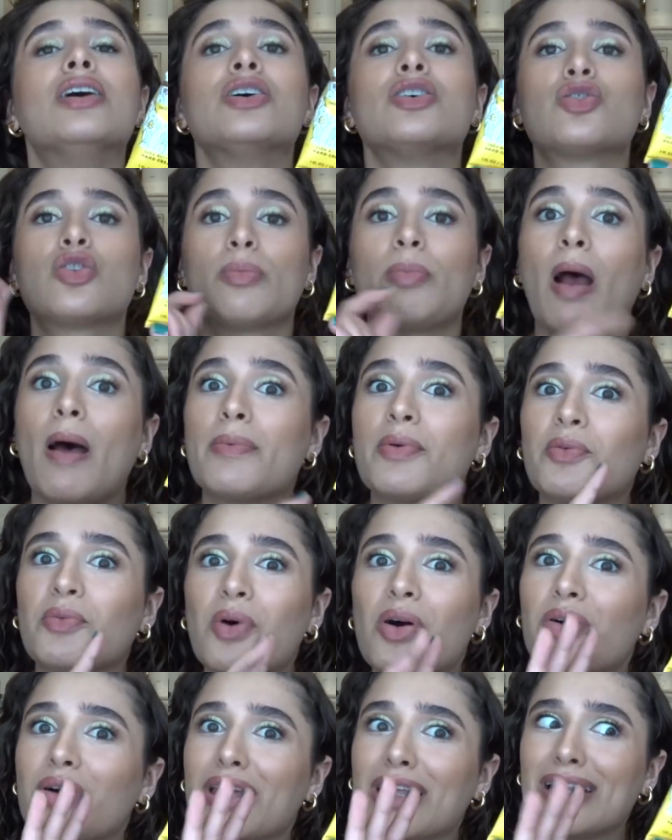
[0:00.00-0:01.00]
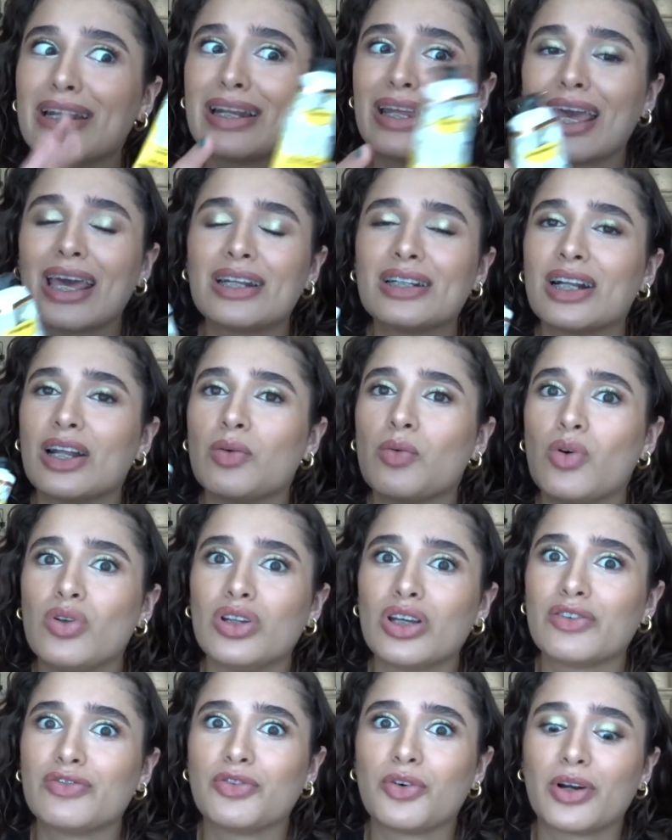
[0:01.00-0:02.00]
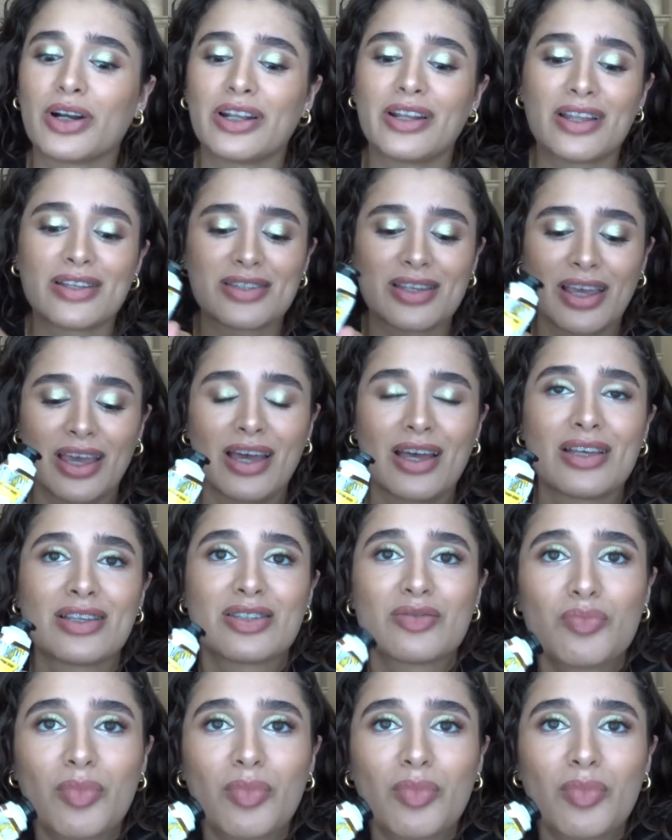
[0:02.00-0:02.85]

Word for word: So probably won't get it again and I won't look forward to this, I guess.